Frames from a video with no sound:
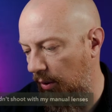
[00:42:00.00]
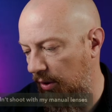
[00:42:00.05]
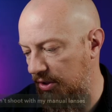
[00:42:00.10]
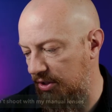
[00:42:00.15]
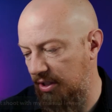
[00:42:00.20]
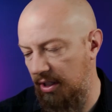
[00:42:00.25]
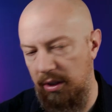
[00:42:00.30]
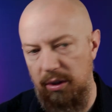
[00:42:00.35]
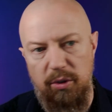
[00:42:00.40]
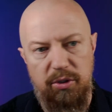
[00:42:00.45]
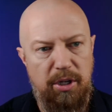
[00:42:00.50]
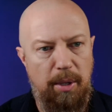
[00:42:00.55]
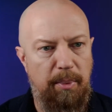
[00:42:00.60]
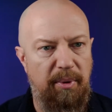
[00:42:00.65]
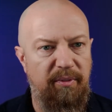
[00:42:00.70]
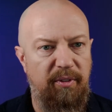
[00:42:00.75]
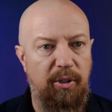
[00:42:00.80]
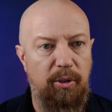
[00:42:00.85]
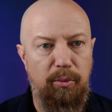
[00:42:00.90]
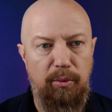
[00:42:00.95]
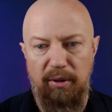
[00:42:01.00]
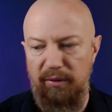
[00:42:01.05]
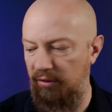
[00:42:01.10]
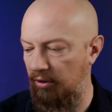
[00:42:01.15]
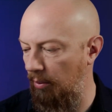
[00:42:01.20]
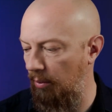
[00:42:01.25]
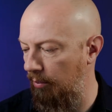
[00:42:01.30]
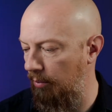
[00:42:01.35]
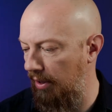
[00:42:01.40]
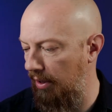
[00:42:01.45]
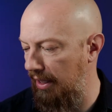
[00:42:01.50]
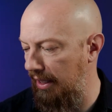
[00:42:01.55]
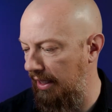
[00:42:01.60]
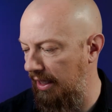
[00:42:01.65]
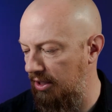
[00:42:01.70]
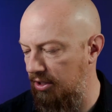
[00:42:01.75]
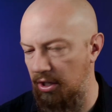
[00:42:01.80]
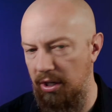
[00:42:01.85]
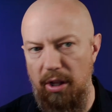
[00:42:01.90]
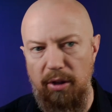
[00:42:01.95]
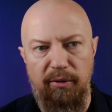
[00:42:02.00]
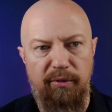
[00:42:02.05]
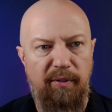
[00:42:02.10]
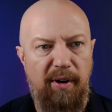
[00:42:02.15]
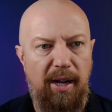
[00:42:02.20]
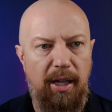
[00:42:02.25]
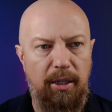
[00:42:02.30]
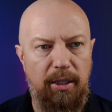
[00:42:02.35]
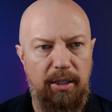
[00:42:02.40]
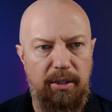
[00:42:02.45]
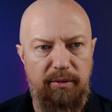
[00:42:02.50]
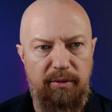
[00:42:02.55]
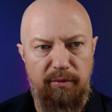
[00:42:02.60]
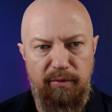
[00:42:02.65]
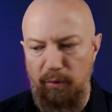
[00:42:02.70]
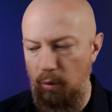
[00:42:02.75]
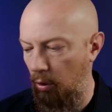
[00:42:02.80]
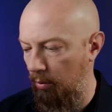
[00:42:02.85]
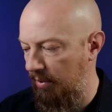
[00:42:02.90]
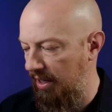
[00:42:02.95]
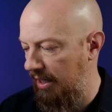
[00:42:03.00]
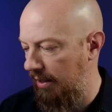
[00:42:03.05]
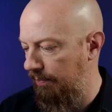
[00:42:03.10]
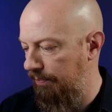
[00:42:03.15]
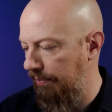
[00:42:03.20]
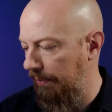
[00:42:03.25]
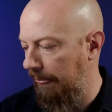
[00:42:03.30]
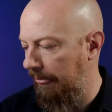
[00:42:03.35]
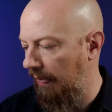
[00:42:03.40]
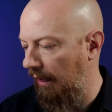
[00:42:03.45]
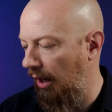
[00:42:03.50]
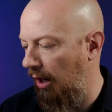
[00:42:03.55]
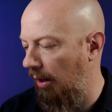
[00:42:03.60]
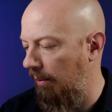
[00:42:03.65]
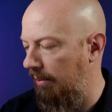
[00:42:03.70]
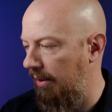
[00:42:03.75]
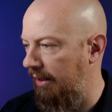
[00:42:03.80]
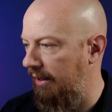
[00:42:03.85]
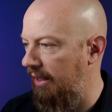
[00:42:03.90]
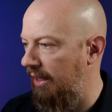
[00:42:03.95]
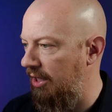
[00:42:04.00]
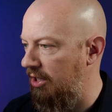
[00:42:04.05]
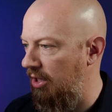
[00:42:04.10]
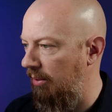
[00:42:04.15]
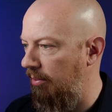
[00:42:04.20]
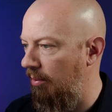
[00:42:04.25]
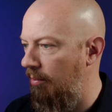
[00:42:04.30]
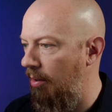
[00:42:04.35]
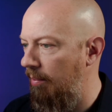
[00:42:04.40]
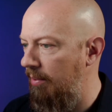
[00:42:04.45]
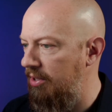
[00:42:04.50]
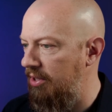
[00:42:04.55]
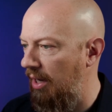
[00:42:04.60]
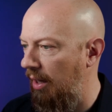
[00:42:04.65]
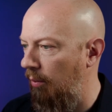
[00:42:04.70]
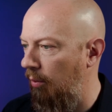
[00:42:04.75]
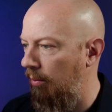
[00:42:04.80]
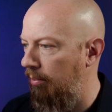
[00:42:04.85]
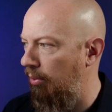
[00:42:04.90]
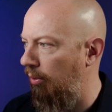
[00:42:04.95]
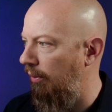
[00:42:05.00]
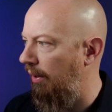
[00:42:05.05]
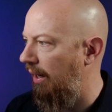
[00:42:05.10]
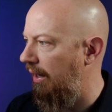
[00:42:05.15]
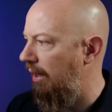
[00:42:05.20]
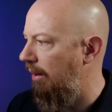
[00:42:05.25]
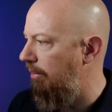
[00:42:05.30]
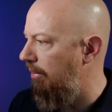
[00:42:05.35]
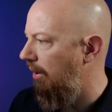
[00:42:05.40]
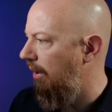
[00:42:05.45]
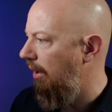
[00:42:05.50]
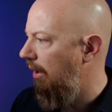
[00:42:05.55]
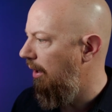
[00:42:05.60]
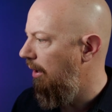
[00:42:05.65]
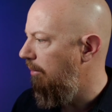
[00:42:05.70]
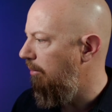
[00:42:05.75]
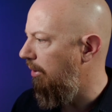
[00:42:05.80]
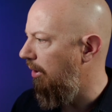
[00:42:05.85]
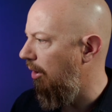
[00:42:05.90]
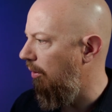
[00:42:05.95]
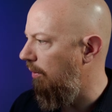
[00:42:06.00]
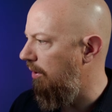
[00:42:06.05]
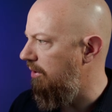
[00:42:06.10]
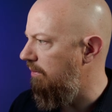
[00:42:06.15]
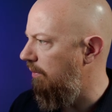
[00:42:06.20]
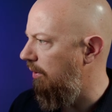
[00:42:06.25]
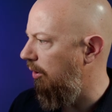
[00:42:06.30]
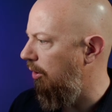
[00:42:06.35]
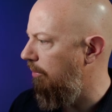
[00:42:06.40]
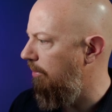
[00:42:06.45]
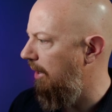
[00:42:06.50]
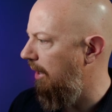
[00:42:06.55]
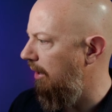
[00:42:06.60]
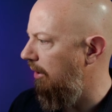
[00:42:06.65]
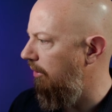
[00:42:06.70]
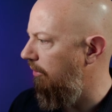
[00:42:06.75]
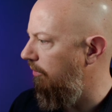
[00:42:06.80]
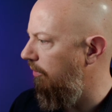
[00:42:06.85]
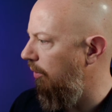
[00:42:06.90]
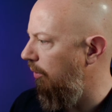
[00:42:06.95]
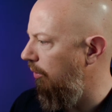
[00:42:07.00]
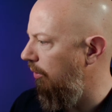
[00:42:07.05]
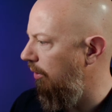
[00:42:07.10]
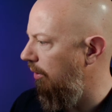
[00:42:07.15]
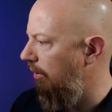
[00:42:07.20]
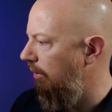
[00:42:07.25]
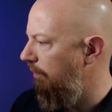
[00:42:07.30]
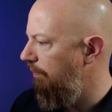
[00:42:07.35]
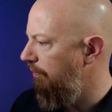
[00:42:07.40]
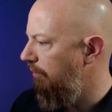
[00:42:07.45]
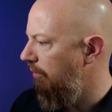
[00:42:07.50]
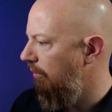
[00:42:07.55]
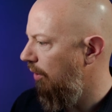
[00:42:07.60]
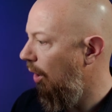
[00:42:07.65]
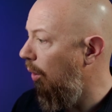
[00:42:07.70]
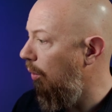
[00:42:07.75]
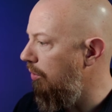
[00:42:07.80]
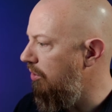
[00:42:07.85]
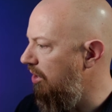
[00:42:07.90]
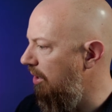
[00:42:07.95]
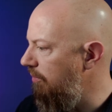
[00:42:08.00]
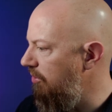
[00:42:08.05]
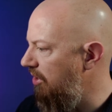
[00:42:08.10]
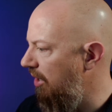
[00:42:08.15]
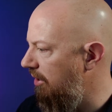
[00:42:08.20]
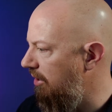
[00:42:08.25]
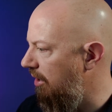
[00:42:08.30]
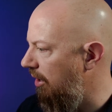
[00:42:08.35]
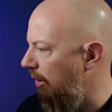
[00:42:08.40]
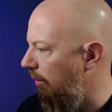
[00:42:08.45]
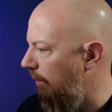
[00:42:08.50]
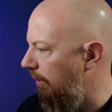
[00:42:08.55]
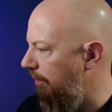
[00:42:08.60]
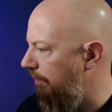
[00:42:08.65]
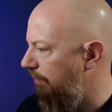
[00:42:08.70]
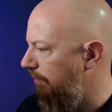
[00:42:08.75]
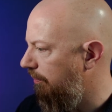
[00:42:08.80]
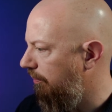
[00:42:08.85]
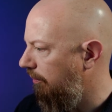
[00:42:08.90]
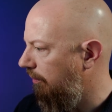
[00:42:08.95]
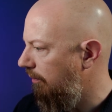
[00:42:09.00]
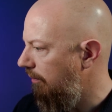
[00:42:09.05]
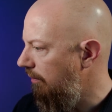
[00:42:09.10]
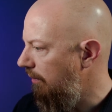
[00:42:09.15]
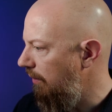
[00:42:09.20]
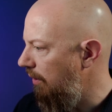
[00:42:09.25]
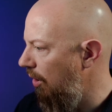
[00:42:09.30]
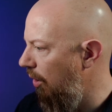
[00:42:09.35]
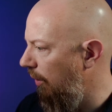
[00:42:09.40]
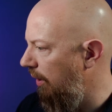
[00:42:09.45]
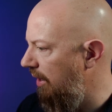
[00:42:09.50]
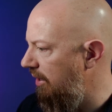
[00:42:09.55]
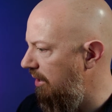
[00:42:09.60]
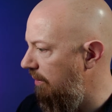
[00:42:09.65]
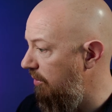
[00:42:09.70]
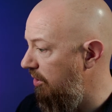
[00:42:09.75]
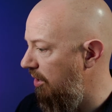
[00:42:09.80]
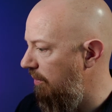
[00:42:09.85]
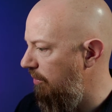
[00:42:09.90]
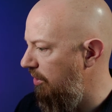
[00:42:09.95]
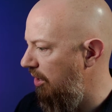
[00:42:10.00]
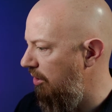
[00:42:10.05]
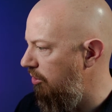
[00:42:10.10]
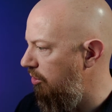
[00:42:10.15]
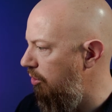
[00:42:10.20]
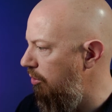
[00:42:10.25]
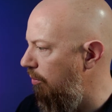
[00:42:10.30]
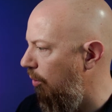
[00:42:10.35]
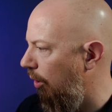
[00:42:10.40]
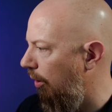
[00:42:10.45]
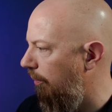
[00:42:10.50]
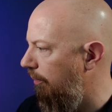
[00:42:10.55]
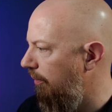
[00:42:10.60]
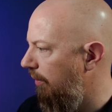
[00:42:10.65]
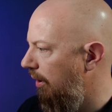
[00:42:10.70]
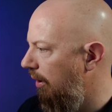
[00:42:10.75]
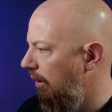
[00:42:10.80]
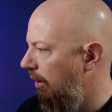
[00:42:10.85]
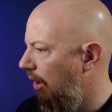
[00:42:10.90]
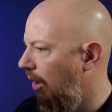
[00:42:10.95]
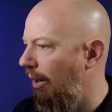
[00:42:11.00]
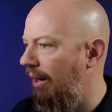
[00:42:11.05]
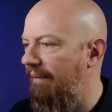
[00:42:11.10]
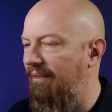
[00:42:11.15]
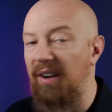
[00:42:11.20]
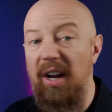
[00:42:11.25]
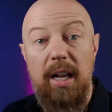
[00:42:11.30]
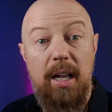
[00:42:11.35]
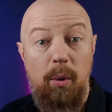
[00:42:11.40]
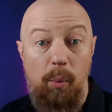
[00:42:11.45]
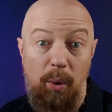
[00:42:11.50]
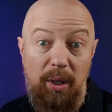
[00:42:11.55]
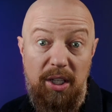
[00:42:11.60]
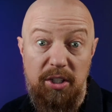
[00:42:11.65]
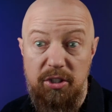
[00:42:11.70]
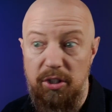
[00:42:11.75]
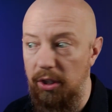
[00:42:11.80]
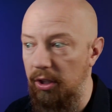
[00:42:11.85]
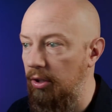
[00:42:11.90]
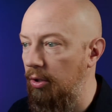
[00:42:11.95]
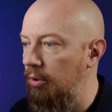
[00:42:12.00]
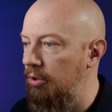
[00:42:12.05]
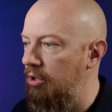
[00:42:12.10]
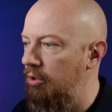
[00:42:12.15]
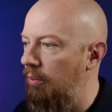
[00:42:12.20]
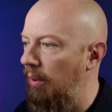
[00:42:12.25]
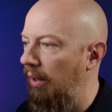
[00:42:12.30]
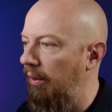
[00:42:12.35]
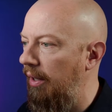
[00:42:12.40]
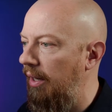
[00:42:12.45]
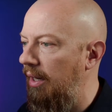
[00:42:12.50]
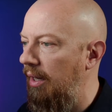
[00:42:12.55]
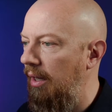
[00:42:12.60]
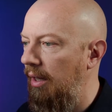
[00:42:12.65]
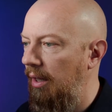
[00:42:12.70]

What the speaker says: Let's get those up. If somebody gets another file in for me in the next couple of moments, I will pull that up. But otherwise, let me look back in the folder. Oh, Tim sent another one. Okay, Tim sent two more. All right, fine. Well, let's look at those as well then.